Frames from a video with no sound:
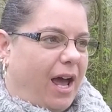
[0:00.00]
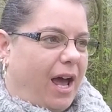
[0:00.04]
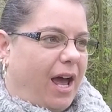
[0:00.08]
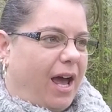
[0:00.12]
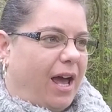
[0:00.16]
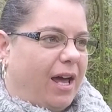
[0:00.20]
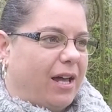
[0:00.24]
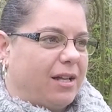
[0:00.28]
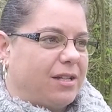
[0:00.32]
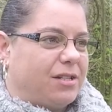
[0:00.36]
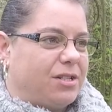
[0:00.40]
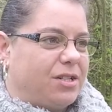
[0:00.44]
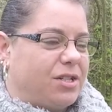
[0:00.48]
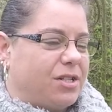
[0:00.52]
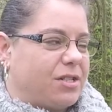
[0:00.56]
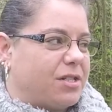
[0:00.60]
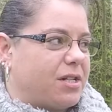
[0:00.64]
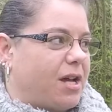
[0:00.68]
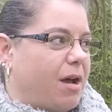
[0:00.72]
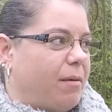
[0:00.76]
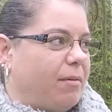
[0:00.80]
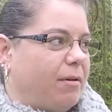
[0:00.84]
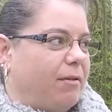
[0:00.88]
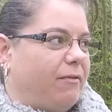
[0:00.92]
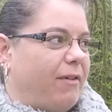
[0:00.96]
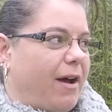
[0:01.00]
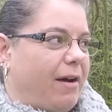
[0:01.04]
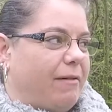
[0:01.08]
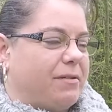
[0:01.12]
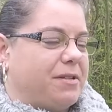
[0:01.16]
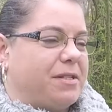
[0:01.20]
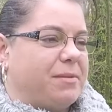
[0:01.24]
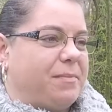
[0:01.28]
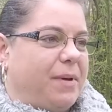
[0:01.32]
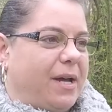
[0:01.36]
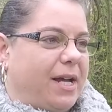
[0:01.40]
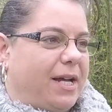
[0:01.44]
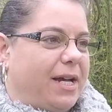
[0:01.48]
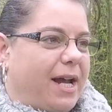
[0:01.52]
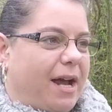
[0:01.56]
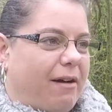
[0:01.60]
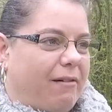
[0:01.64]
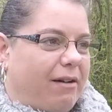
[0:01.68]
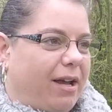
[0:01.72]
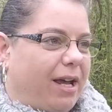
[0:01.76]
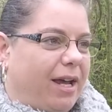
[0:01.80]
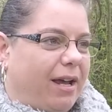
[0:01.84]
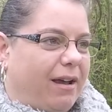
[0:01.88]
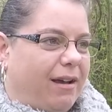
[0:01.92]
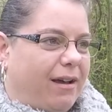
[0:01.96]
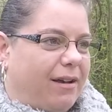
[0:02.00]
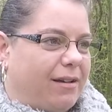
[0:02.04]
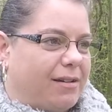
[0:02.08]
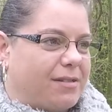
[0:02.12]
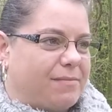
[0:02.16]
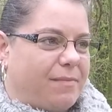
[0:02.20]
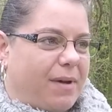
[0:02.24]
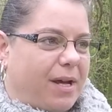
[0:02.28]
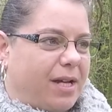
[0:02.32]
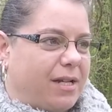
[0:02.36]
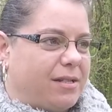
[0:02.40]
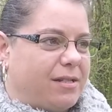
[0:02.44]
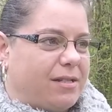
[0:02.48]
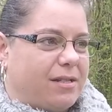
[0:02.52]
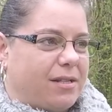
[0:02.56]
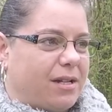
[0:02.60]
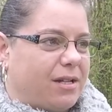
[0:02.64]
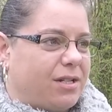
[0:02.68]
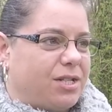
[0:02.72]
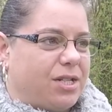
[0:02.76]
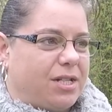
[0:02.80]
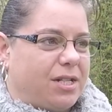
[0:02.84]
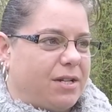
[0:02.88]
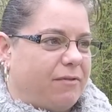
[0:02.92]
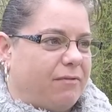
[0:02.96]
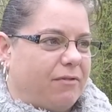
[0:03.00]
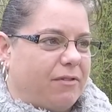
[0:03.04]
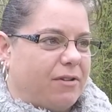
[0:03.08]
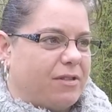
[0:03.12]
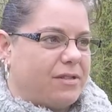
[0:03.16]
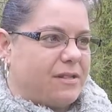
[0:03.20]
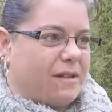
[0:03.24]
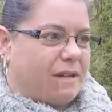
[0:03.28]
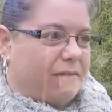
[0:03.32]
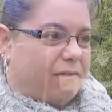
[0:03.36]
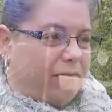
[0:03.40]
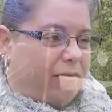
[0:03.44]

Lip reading: and just a couple of hours of being out here has made such a difference. I